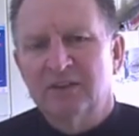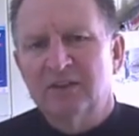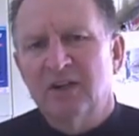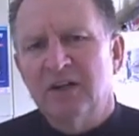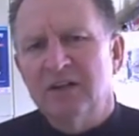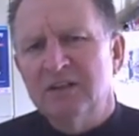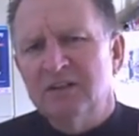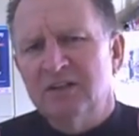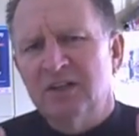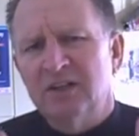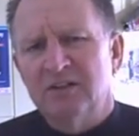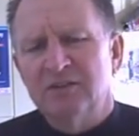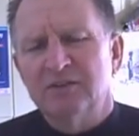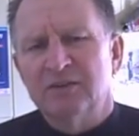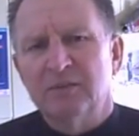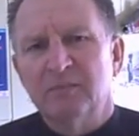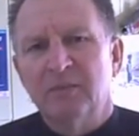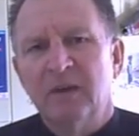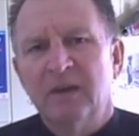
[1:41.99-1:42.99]
And God
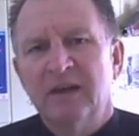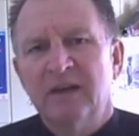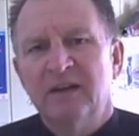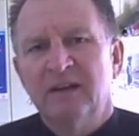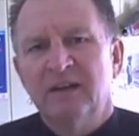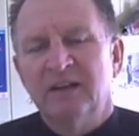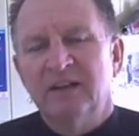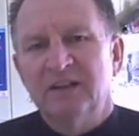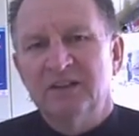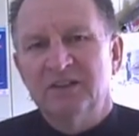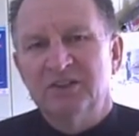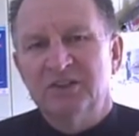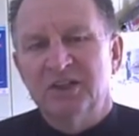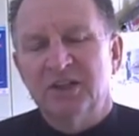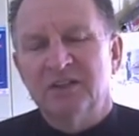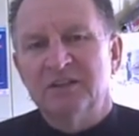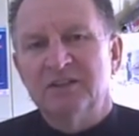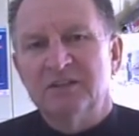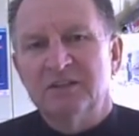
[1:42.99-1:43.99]
tells him in
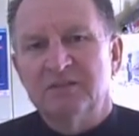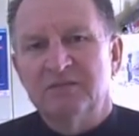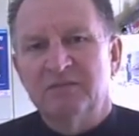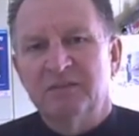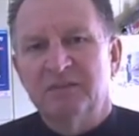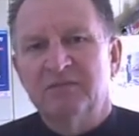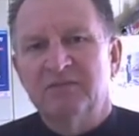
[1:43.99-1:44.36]
Genesis